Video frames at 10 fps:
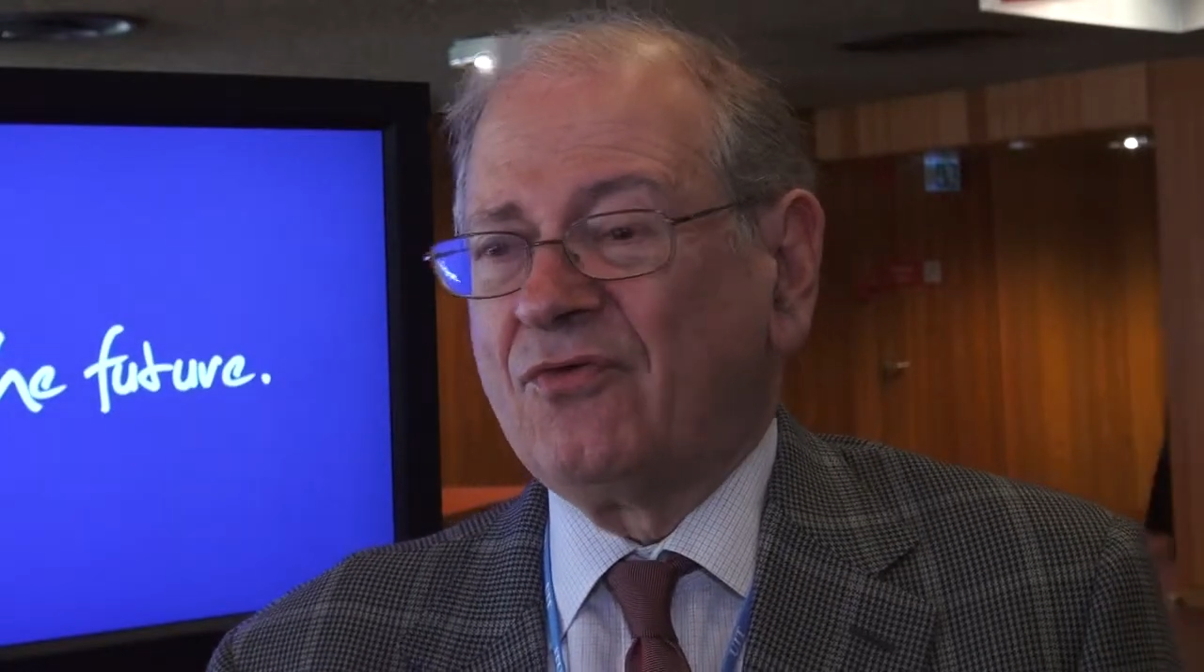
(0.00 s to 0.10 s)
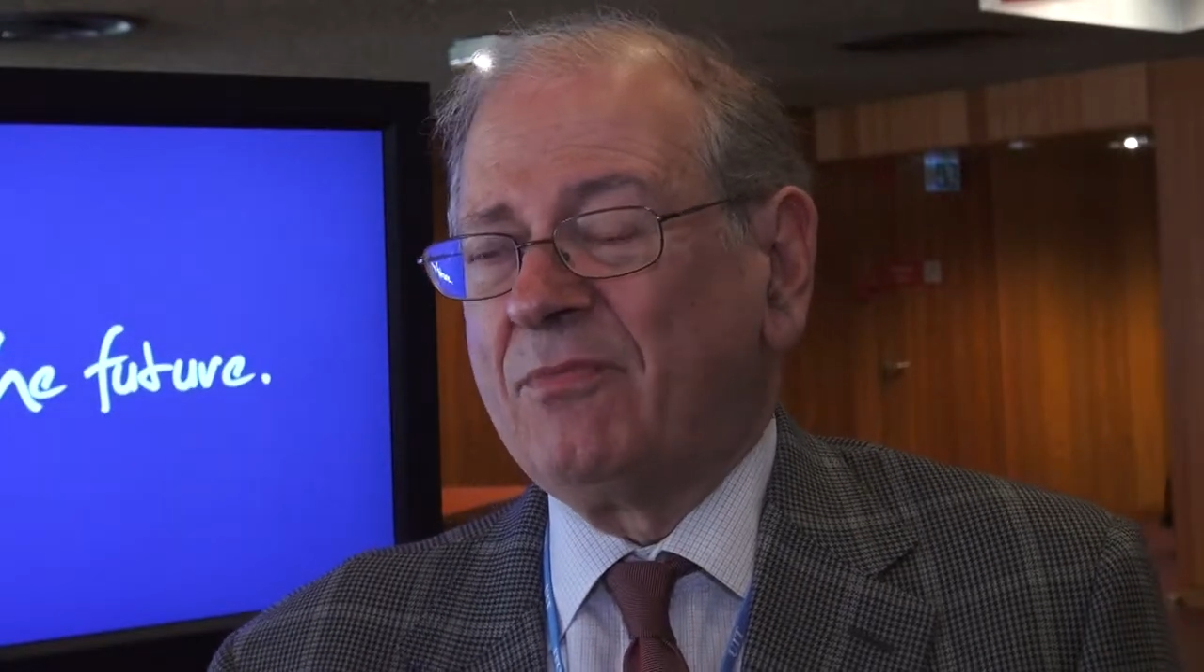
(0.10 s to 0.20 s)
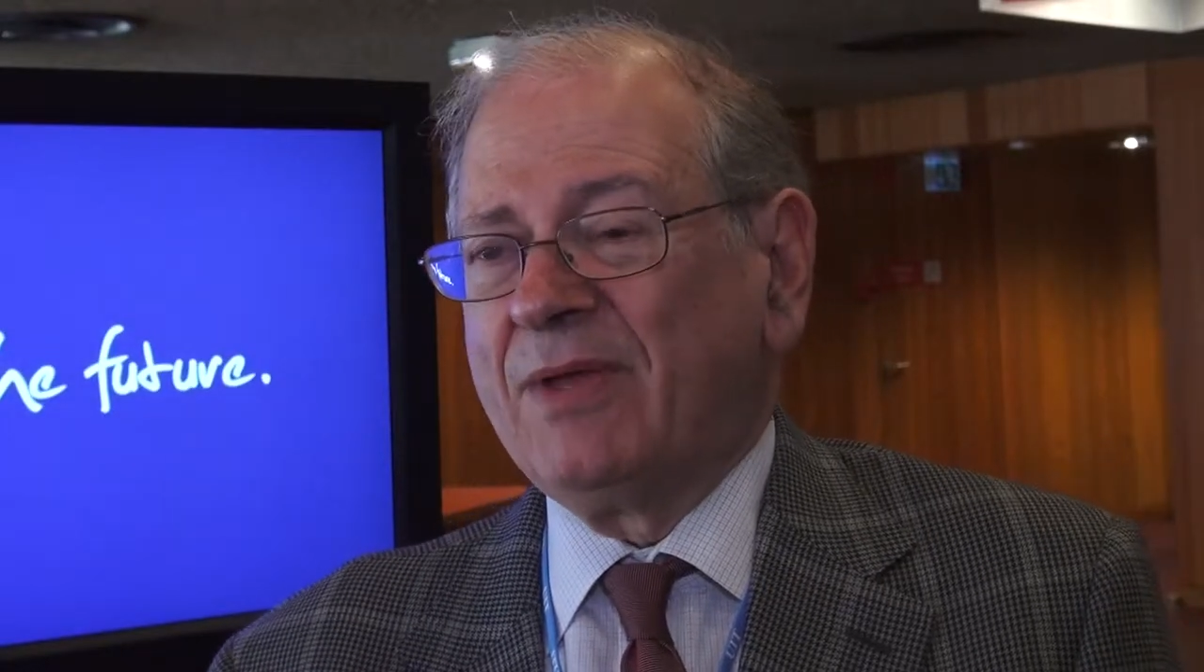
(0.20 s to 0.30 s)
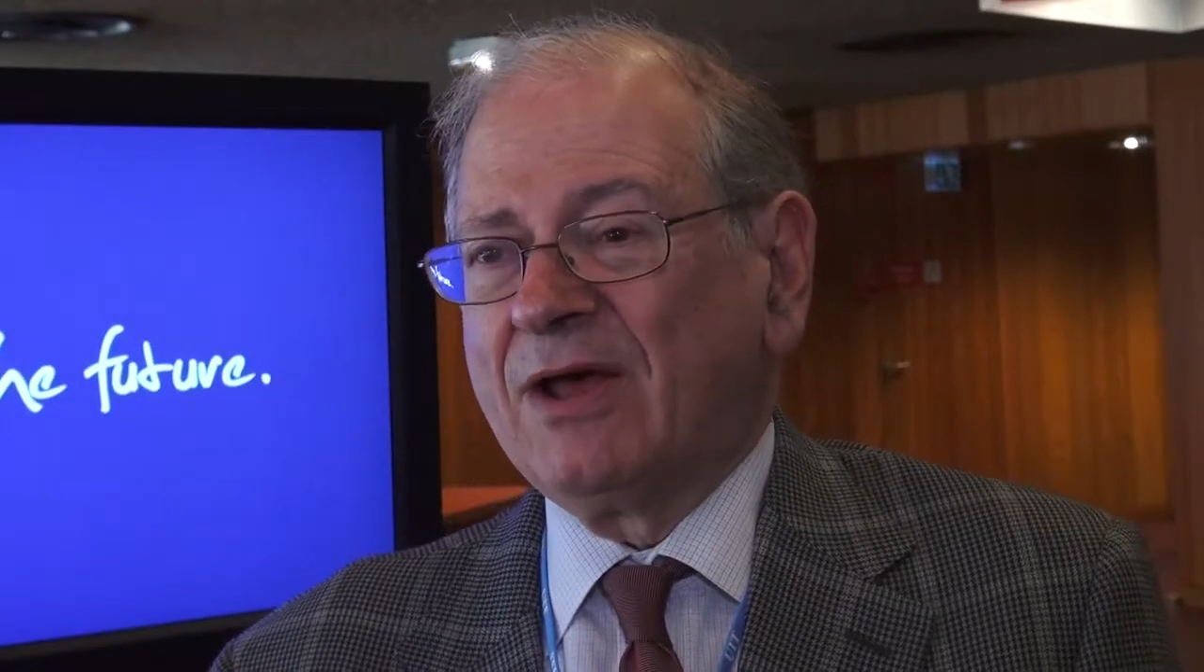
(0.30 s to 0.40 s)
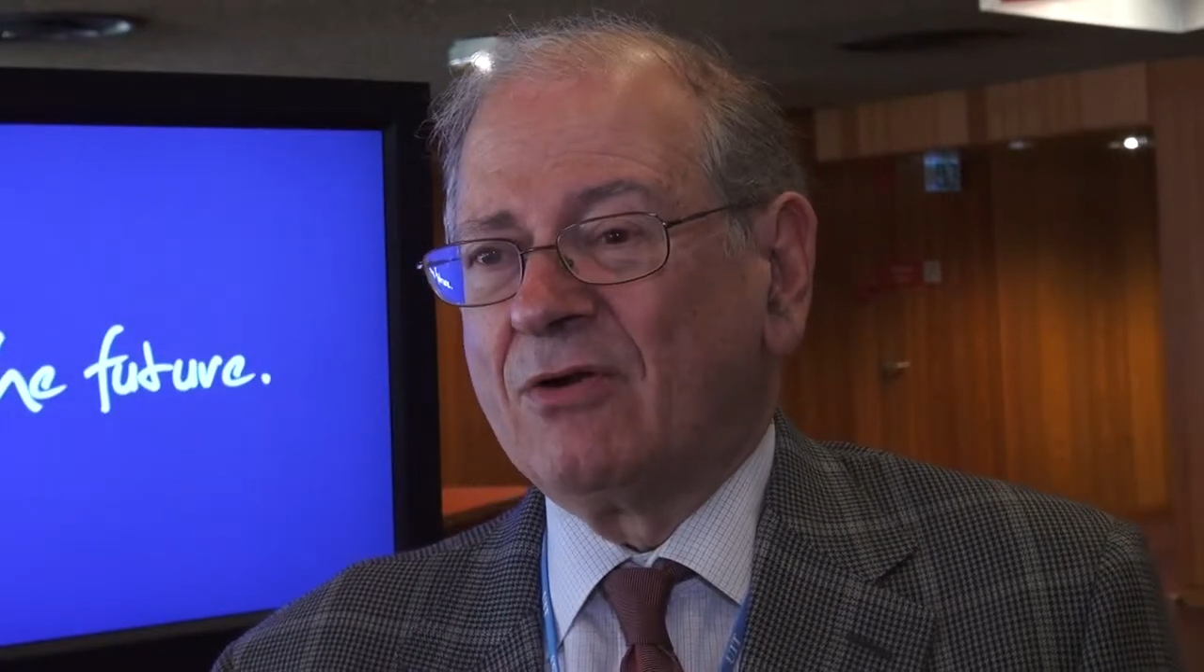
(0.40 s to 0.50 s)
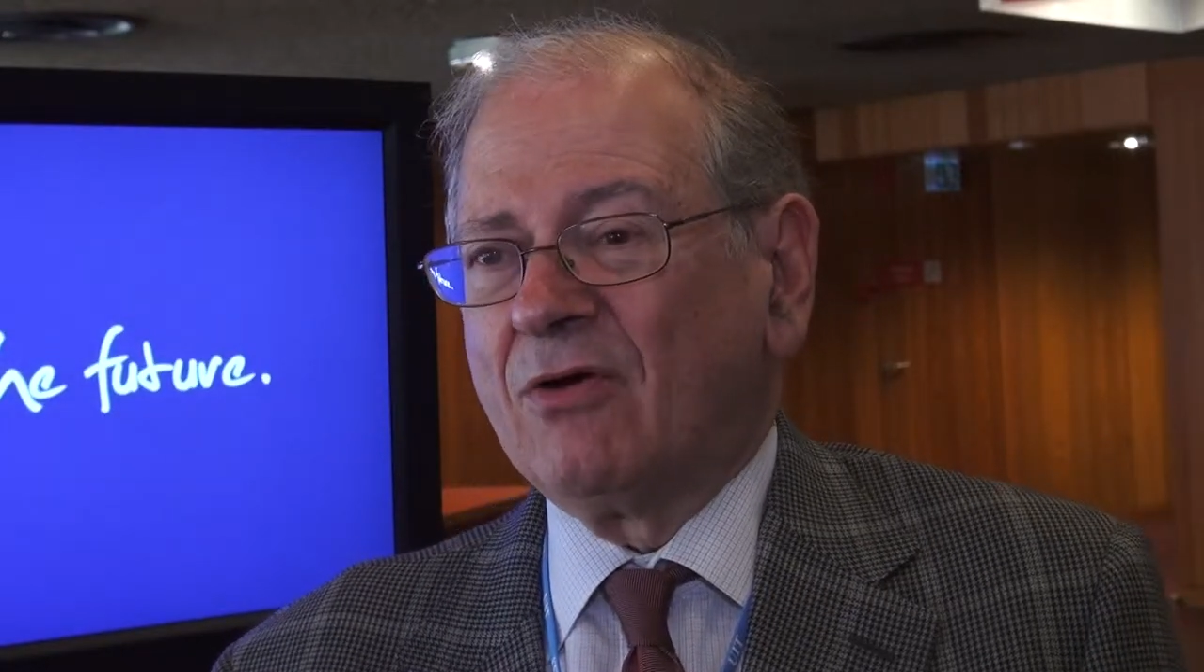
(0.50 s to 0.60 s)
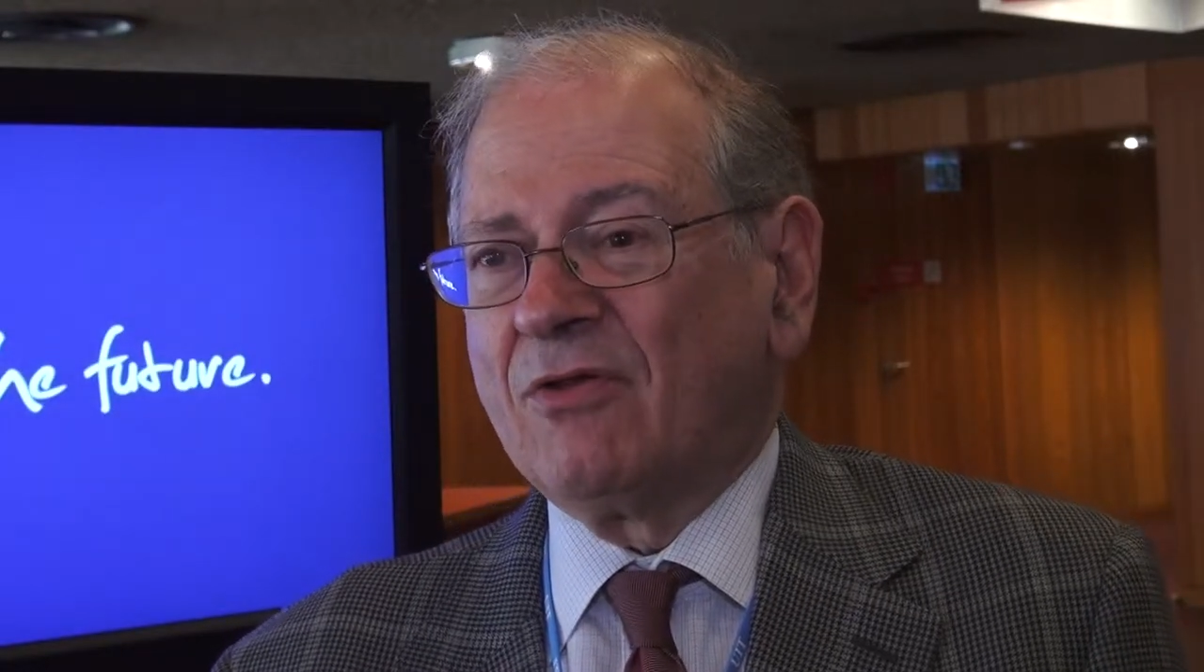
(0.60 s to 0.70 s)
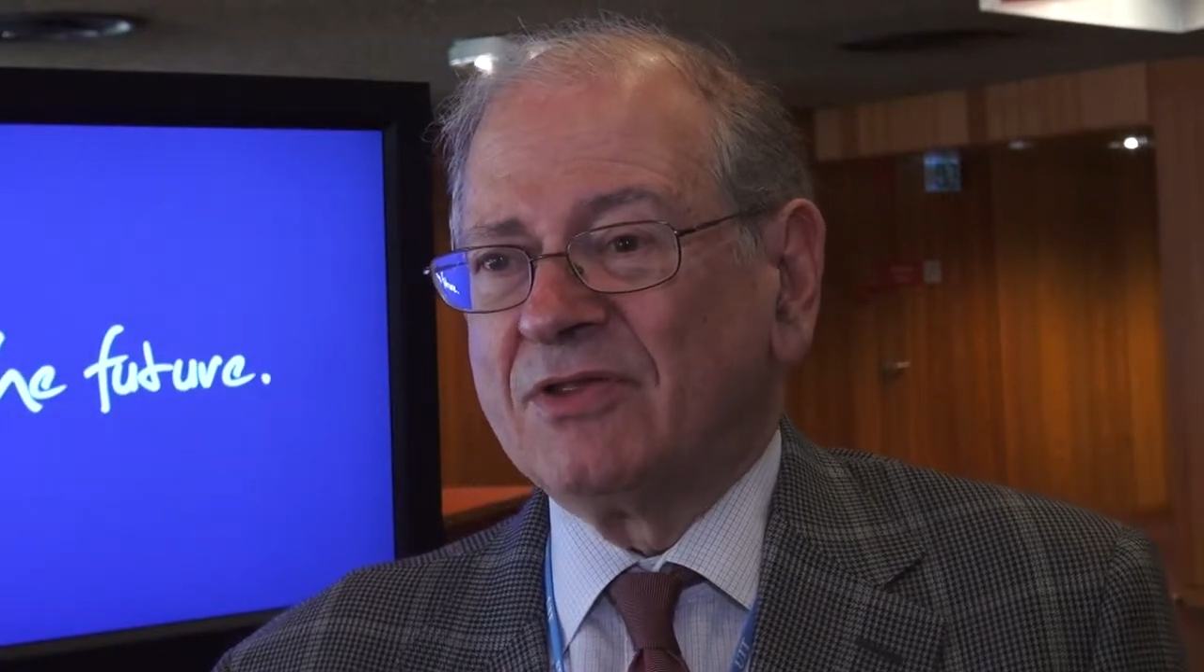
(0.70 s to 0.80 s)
about all